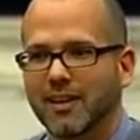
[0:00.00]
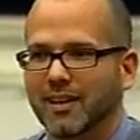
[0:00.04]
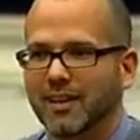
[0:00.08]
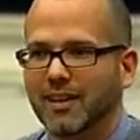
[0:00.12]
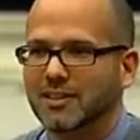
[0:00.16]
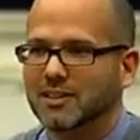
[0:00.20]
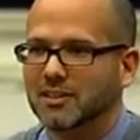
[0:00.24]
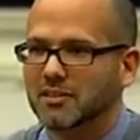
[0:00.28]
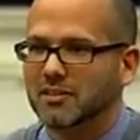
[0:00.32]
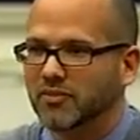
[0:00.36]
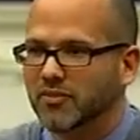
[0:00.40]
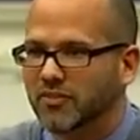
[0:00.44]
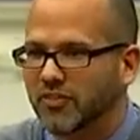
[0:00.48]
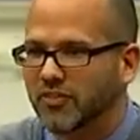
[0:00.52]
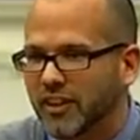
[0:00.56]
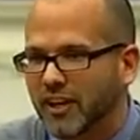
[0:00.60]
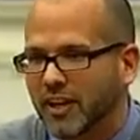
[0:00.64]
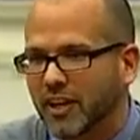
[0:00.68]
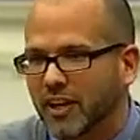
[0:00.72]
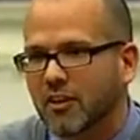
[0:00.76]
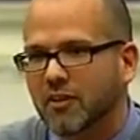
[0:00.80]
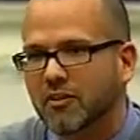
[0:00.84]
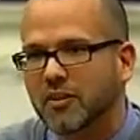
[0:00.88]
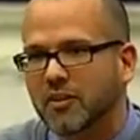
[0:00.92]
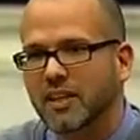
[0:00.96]
It's a
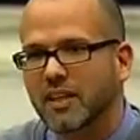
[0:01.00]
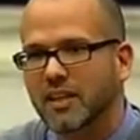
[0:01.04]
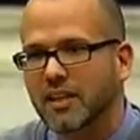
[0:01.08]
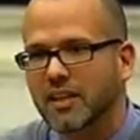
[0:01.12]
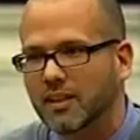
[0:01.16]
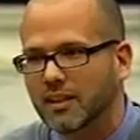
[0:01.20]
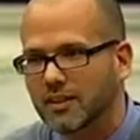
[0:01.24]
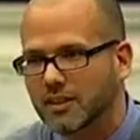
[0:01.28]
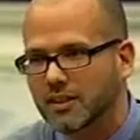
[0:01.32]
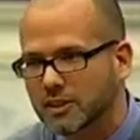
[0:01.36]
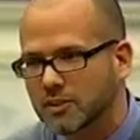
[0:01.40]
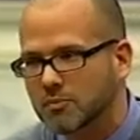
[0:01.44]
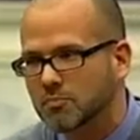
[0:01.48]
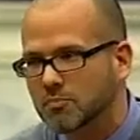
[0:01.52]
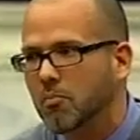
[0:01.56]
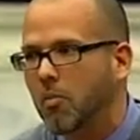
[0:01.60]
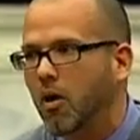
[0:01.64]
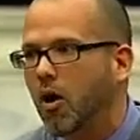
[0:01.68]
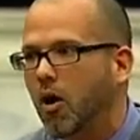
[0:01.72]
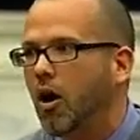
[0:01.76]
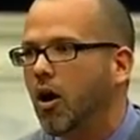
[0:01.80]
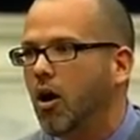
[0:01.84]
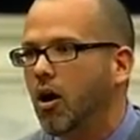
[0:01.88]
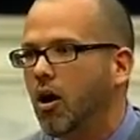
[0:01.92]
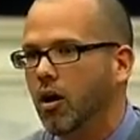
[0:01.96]
very
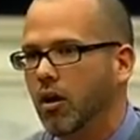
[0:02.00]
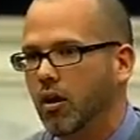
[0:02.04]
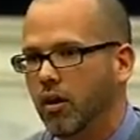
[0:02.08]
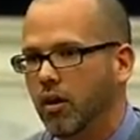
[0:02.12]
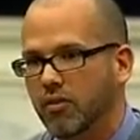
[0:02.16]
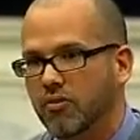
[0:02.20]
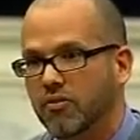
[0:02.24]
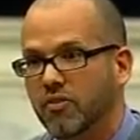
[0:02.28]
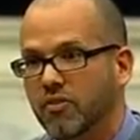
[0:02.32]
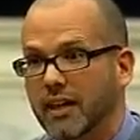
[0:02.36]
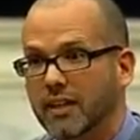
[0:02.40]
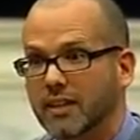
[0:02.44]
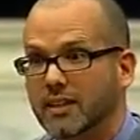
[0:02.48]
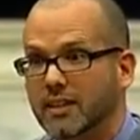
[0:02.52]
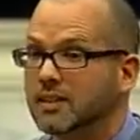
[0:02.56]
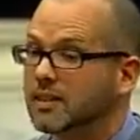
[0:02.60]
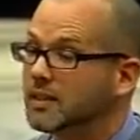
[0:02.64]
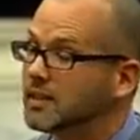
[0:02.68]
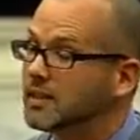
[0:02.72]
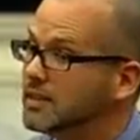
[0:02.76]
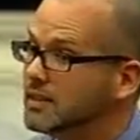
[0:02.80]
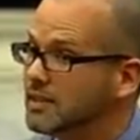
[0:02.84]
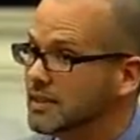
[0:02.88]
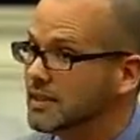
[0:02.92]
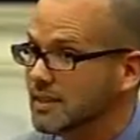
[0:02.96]
small effect. It's a
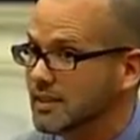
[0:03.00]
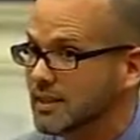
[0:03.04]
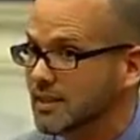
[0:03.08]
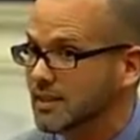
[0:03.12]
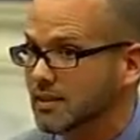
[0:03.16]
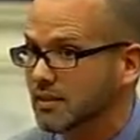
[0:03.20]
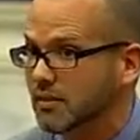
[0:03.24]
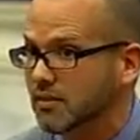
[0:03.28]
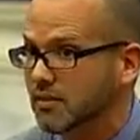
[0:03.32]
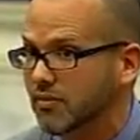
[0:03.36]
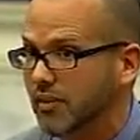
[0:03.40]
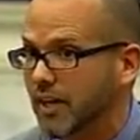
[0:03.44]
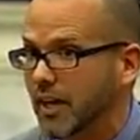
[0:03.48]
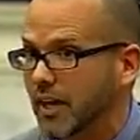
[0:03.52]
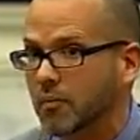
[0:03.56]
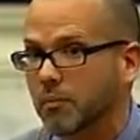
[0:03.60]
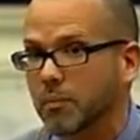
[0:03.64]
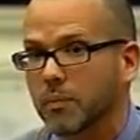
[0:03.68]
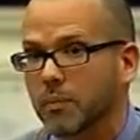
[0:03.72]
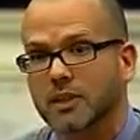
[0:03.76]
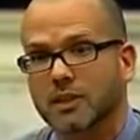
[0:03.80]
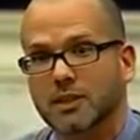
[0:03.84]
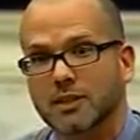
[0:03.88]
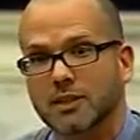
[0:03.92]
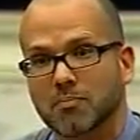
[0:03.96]
consistent
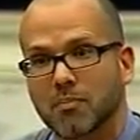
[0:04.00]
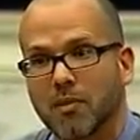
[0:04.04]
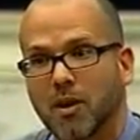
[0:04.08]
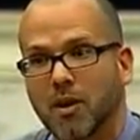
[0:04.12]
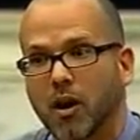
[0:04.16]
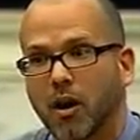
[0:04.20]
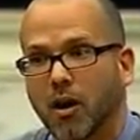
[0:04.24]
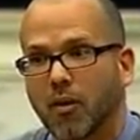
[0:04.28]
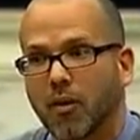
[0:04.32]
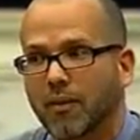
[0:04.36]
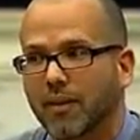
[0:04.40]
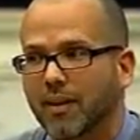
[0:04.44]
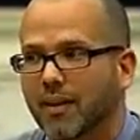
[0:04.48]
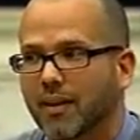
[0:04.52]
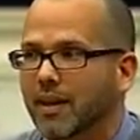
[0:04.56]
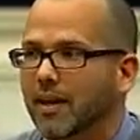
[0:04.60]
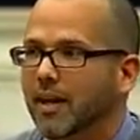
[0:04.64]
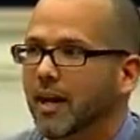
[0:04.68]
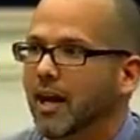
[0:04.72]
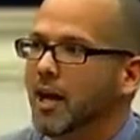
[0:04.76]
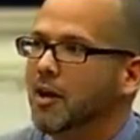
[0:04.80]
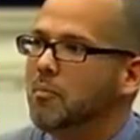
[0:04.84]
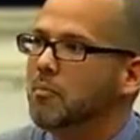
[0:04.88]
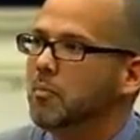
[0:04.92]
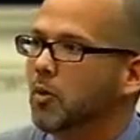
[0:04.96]
effect, but small.
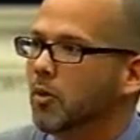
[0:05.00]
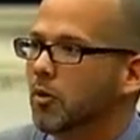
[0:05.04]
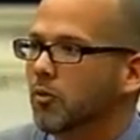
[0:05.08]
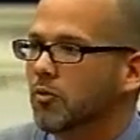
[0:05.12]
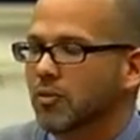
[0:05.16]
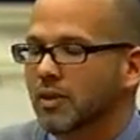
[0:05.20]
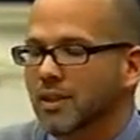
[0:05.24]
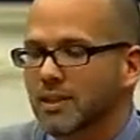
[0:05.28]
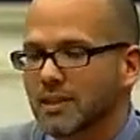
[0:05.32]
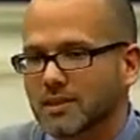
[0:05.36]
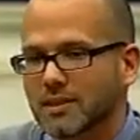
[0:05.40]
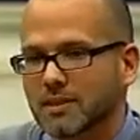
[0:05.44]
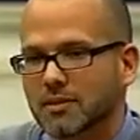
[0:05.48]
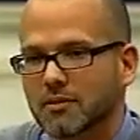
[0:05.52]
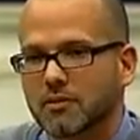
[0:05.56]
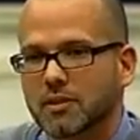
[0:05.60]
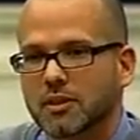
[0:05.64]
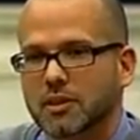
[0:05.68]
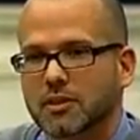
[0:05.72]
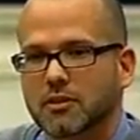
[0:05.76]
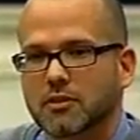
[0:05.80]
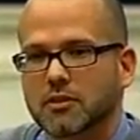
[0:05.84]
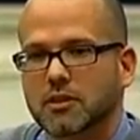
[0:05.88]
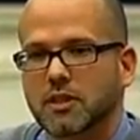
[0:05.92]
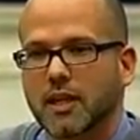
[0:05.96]
And more recent
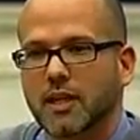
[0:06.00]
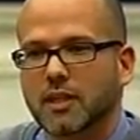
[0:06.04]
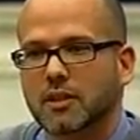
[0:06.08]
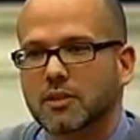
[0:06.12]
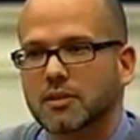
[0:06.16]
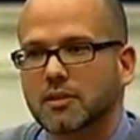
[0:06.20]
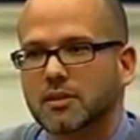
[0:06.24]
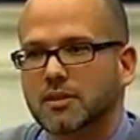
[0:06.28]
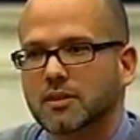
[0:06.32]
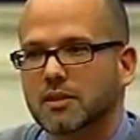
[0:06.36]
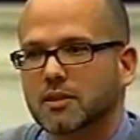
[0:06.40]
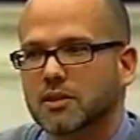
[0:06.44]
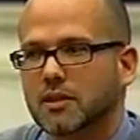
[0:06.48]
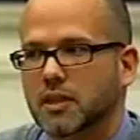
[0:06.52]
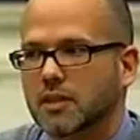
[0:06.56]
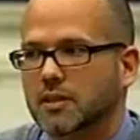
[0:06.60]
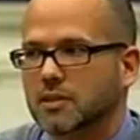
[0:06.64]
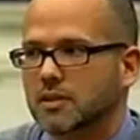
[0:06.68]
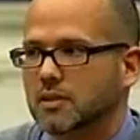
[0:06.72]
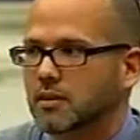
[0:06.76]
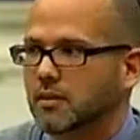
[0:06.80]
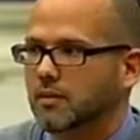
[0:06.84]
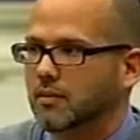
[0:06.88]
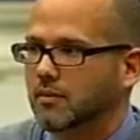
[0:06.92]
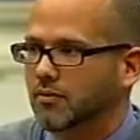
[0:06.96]
research actually
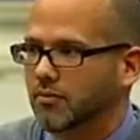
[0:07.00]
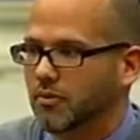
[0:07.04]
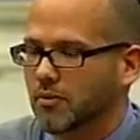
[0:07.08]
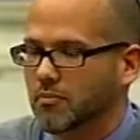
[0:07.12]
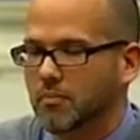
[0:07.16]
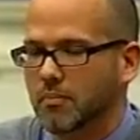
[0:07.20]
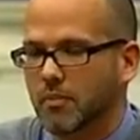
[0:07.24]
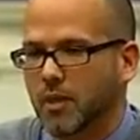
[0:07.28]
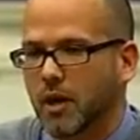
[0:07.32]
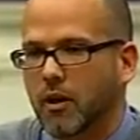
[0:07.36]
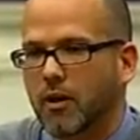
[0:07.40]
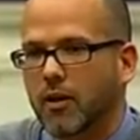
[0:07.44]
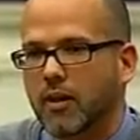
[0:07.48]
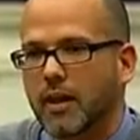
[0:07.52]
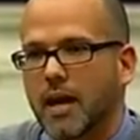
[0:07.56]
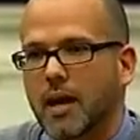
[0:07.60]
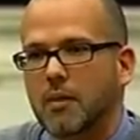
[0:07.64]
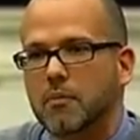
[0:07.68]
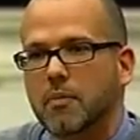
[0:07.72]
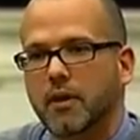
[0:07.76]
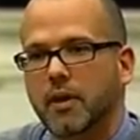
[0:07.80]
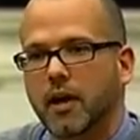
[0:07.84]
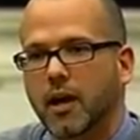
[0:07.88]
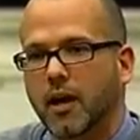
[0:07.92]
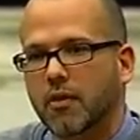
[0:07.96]
suggests from our
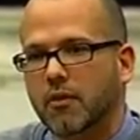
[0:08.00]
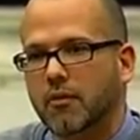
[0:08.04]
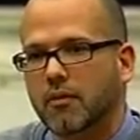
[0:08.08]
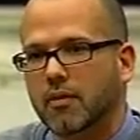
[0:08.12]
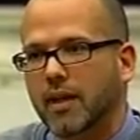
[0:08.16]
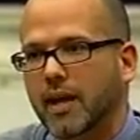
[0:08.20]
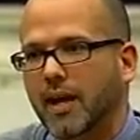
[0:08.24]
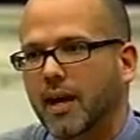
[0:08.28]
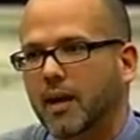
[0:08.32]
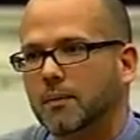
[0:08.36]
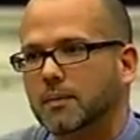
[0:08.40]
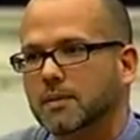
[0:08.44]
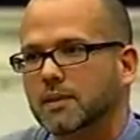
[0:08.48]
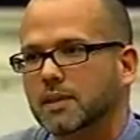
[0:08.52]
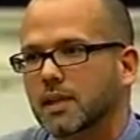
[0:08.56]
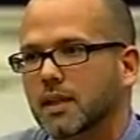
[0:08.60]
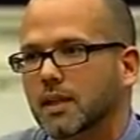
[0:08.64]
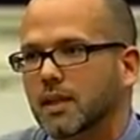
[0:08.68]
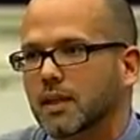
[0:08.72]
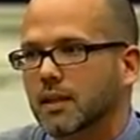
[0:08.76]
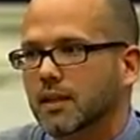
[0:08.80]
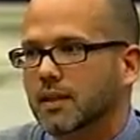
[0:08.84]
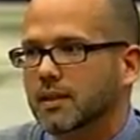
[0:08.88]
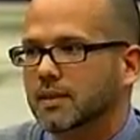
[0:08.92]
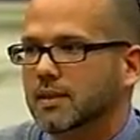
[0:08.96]
lab and other labs
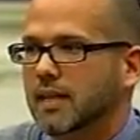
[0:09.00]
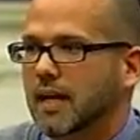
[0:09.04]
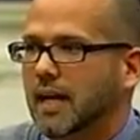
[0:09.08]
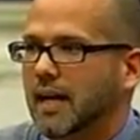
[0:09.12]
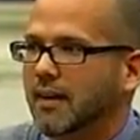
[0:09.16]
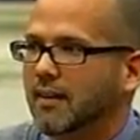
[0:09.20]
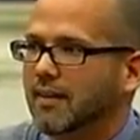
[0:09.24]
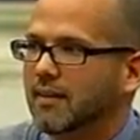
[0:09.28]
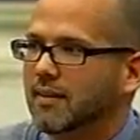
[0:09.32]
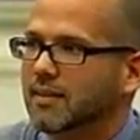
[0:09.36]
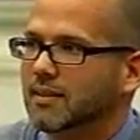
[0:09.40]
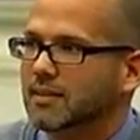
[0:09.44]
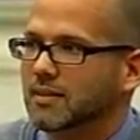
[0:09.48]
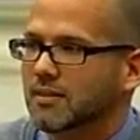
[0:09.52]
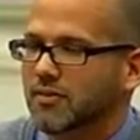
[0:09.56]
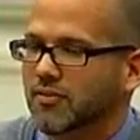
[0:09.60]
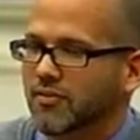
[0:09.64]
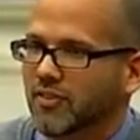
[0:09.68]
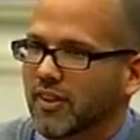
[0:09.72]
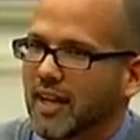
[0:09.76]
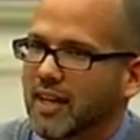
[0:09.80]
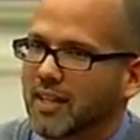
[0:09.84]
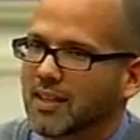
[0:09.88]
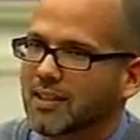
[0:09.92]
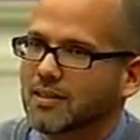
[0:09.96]
is that this
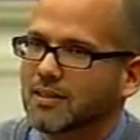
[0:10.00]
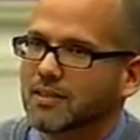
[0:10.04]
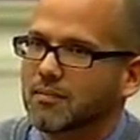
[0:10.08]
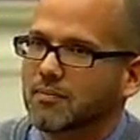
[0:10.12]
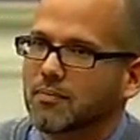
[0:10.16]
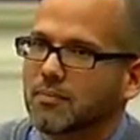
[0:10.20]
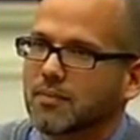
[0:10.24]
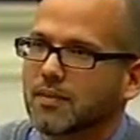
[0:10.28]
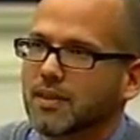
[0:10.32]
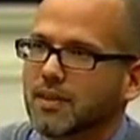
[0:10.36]
effect